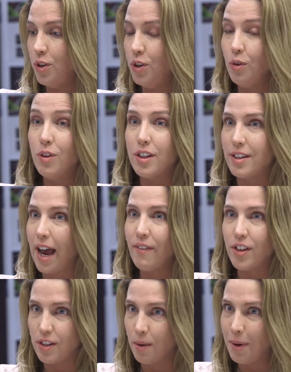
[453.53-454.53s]
have
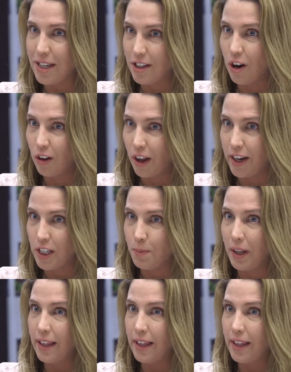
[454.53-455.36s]
this amazing online experience?